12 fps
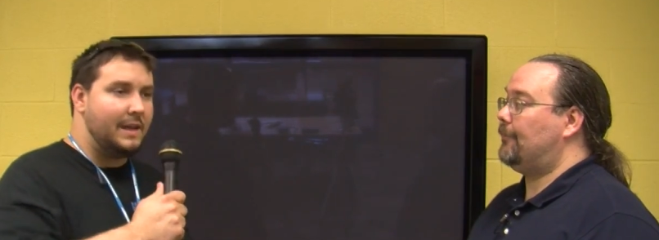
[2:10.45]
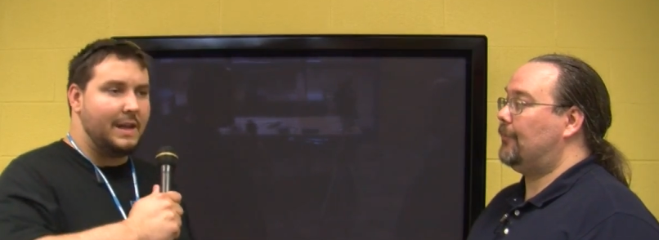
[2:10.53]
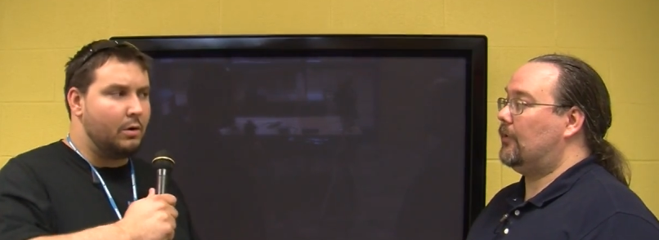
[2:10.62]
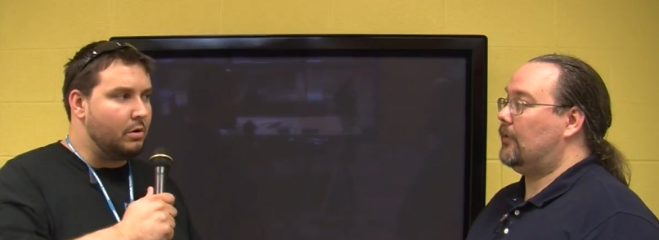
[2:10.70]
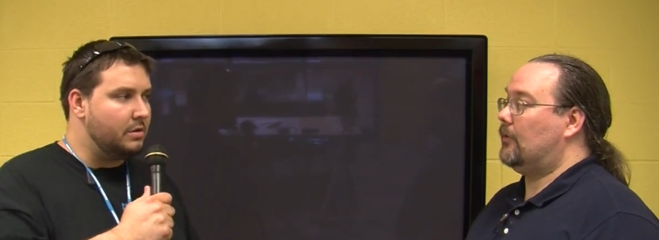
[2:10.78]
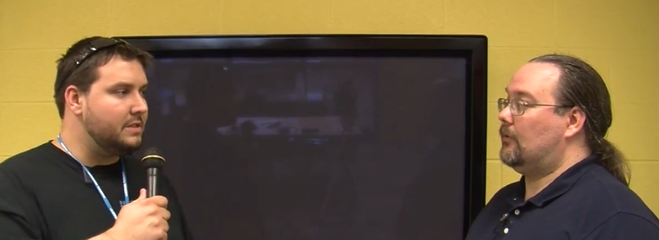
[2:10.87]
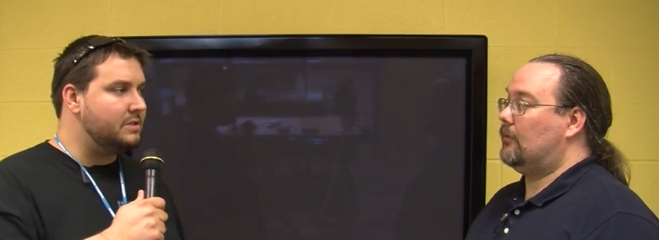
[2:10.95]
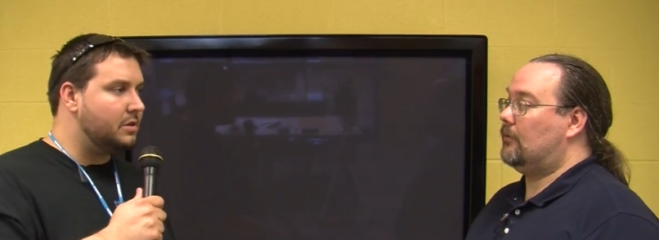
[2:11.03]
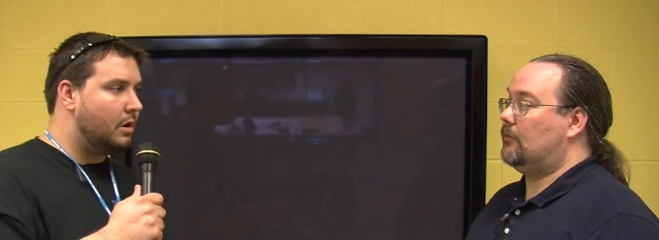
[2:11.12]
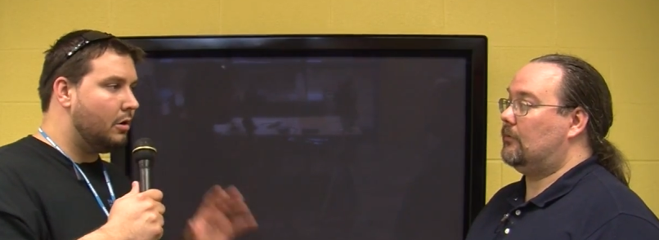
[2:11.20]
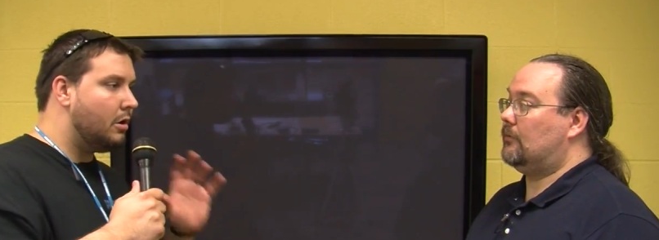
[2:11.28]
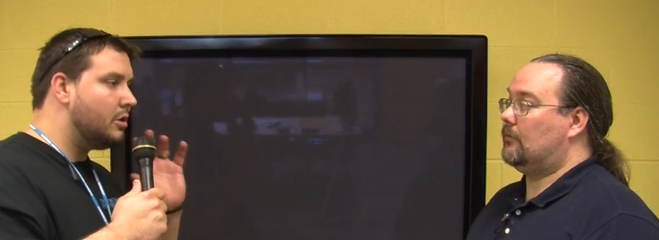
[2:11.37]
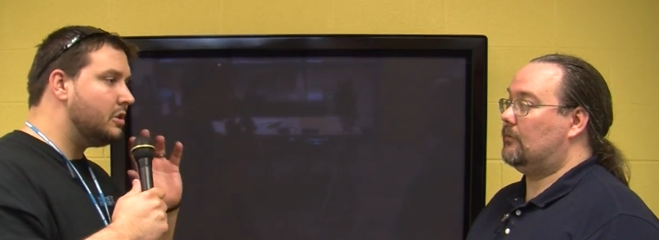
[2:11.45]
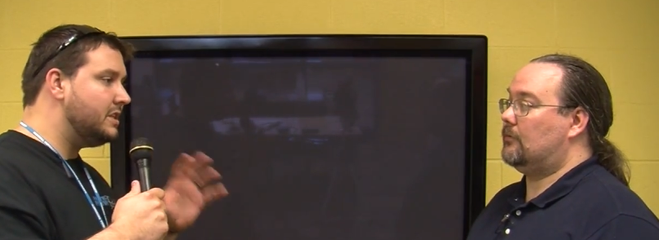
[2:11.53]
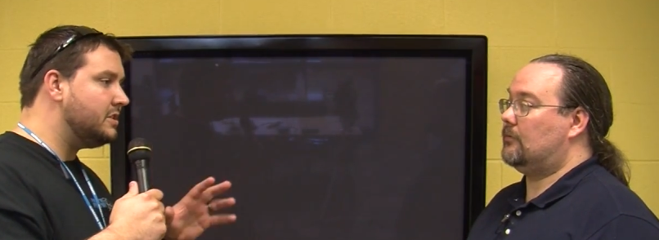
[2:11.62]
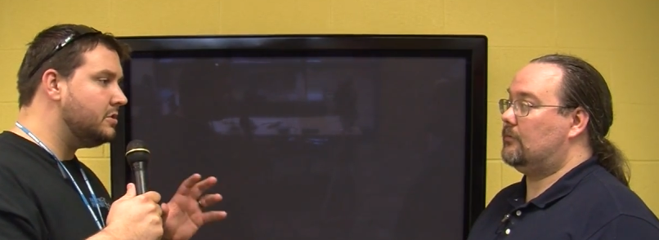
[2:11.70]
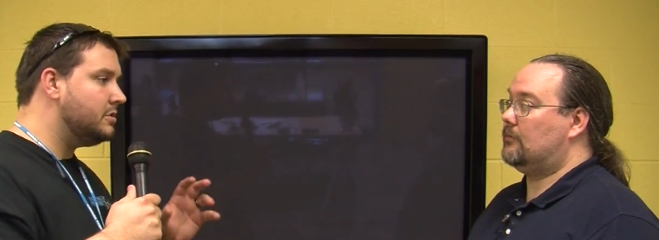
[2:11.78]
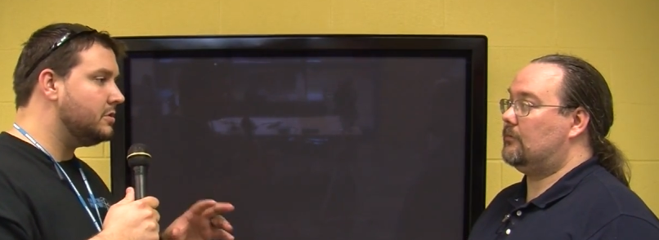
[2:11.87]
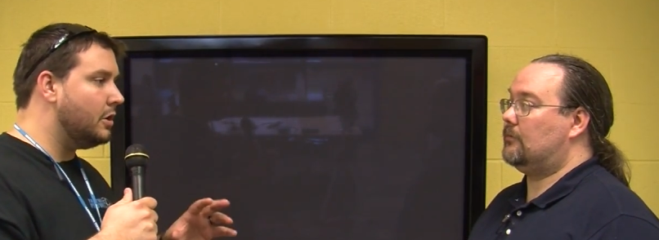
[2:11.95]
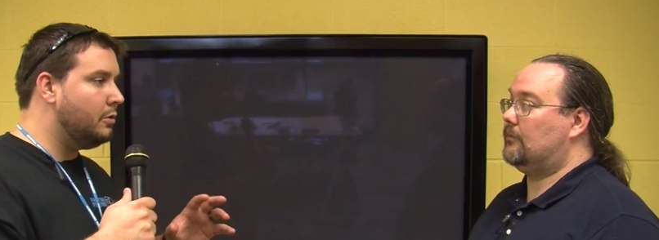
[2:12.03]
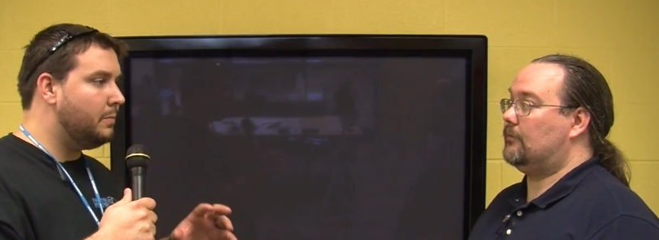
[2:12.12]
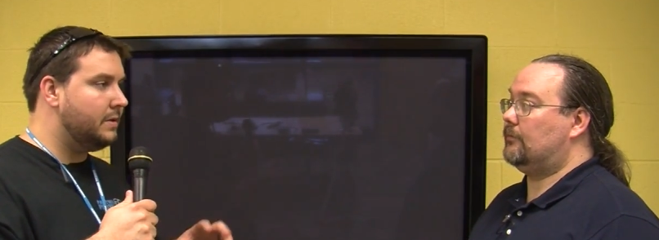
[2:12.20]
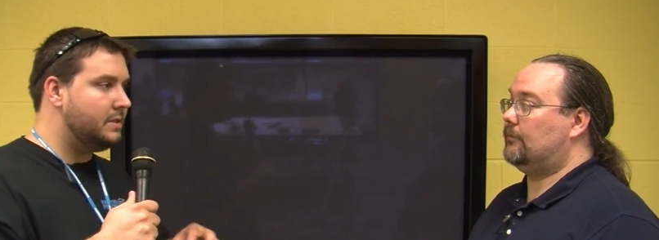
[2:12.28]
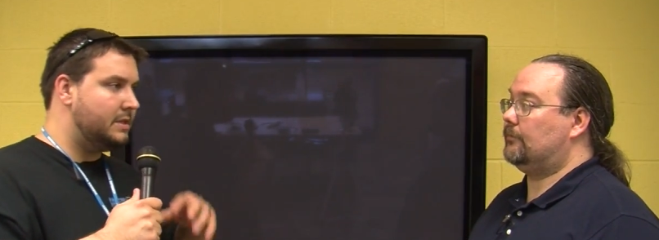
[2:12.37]
Speaker 1: Now, are, are auditions
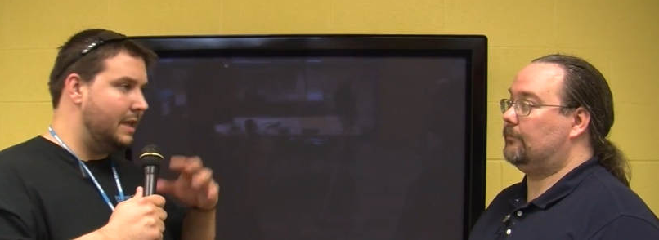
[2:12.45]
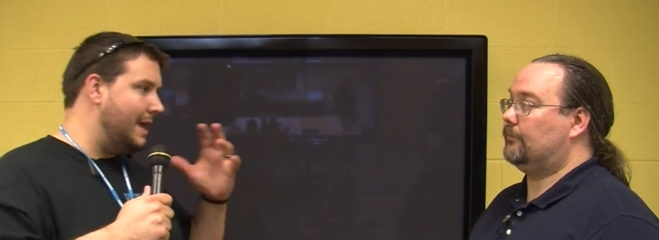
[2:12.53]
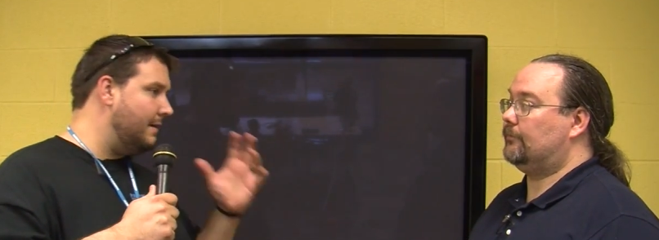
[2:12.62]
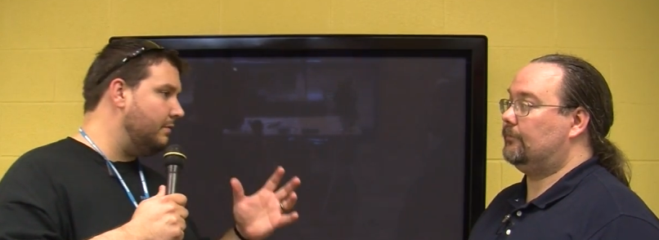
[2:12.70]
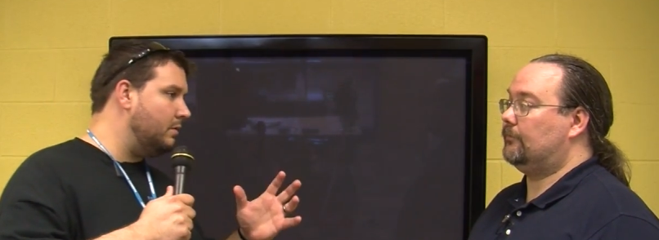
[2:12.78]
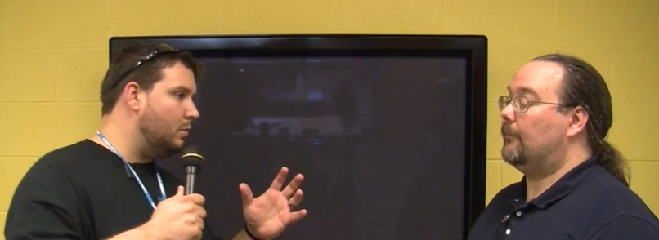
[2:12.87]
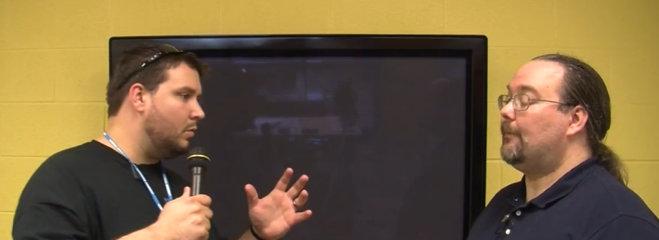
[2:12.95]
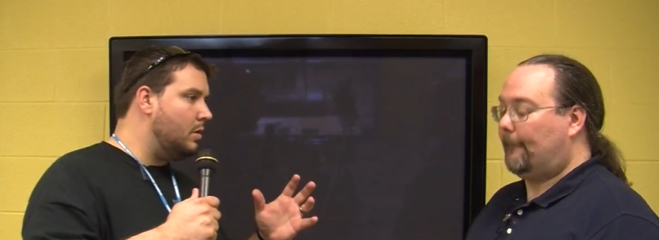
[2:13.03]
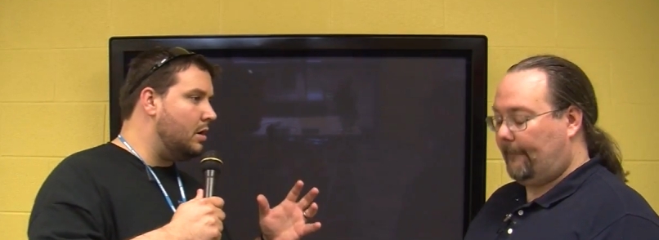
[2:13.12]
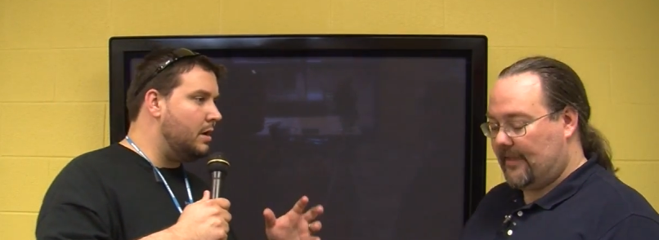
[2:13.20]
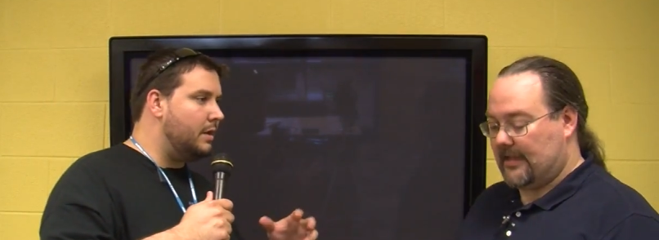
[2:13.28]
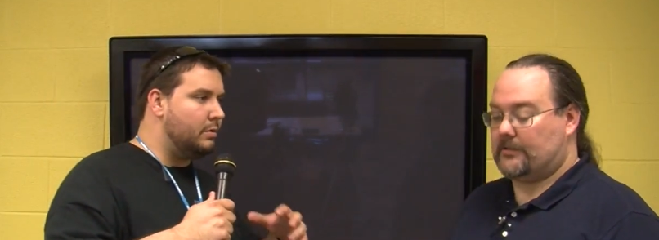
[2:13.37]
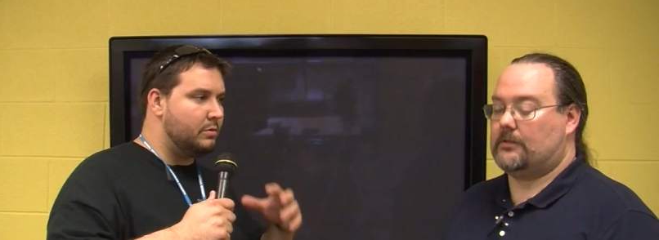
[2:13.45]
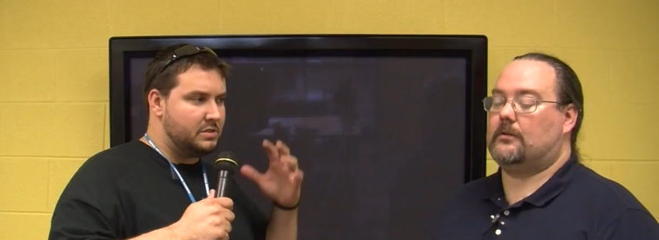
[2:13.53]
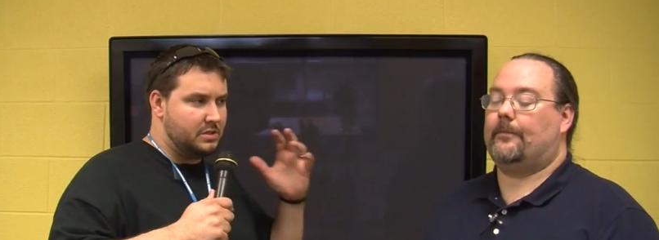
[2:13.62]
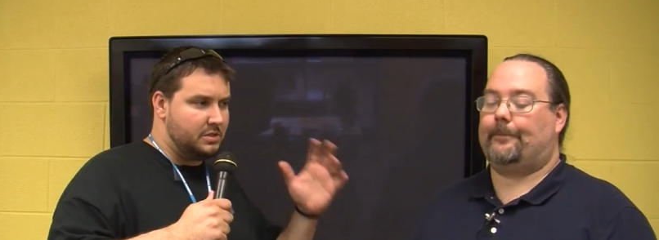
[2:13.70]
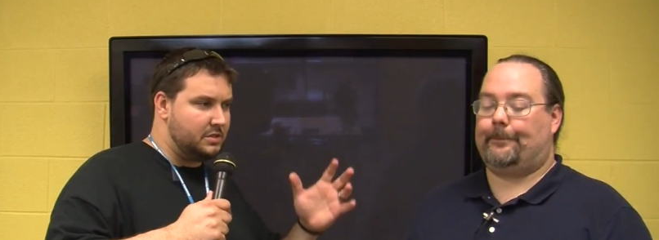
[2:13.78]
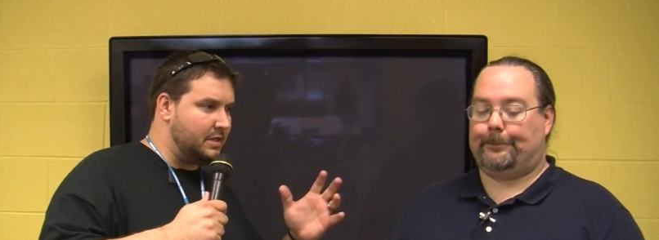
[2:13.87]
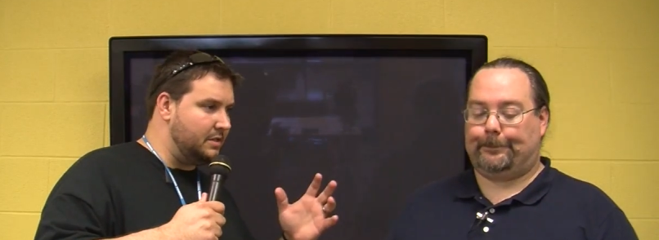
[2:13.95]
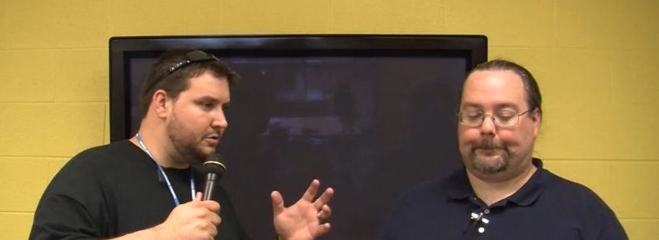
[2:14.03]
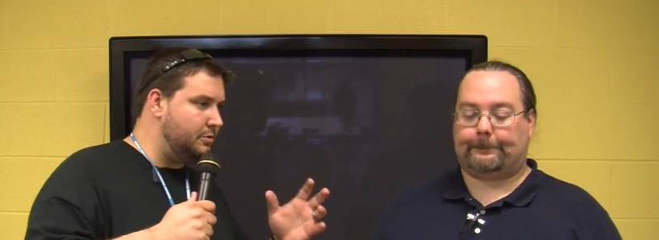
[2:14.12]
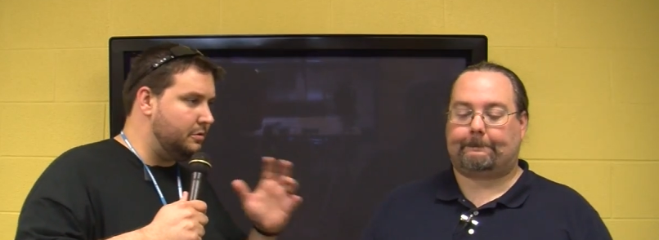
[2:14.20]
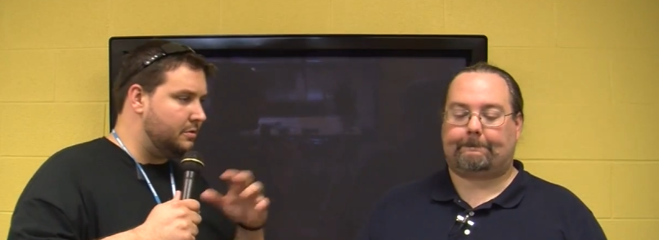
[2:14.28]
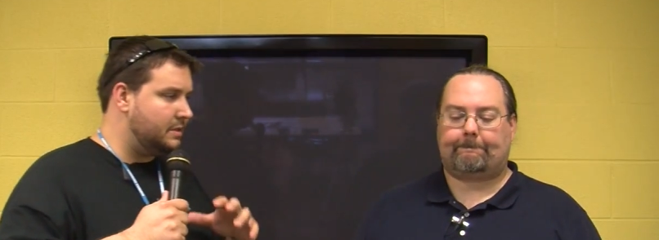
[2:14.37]
open to everyone, yes. or is it just like
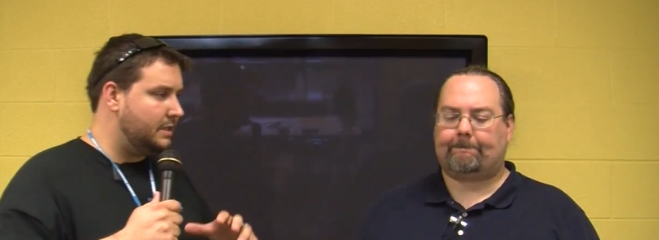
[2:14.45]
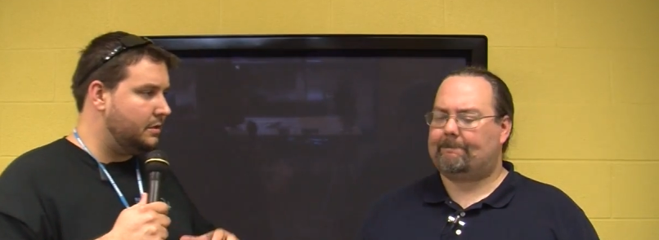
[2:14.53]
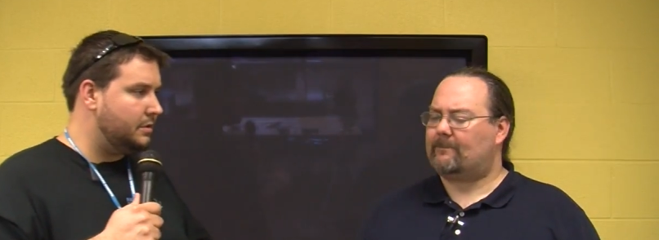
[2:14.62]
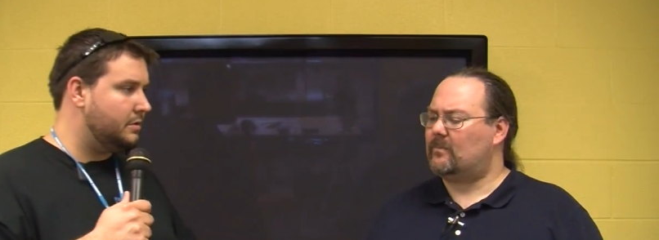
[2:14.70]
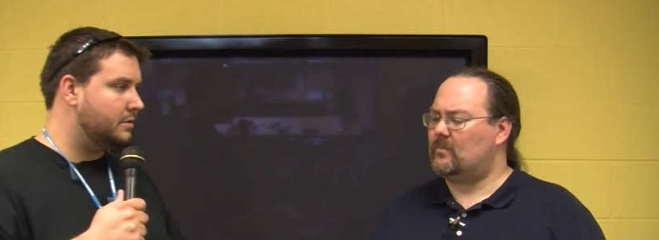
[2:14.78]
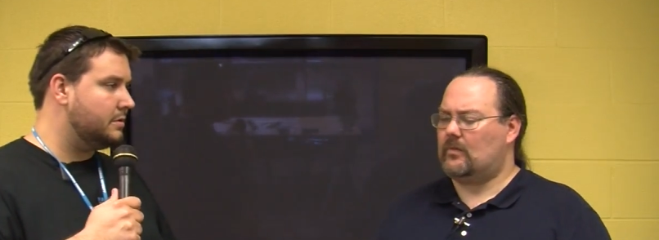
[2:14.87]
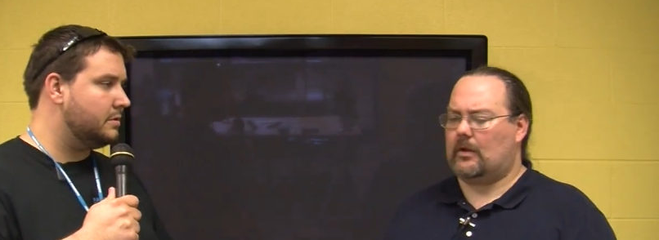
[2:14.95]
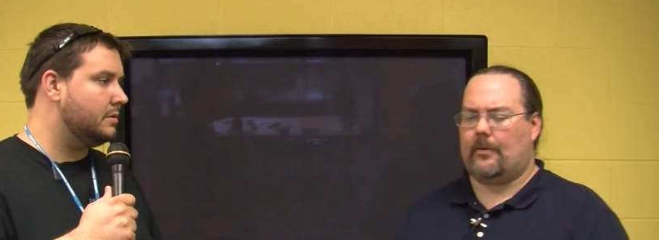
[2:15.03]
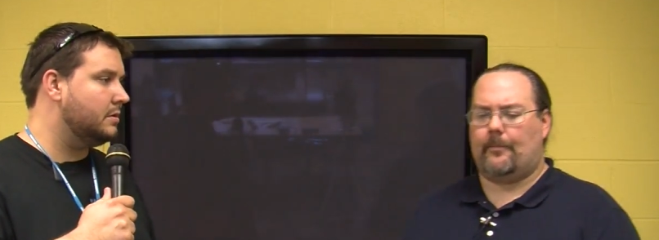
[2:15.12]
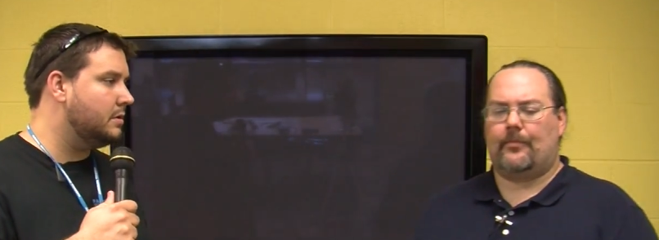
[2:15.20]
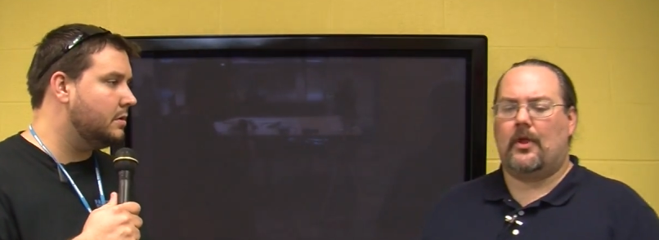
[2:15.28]
junior, seniors?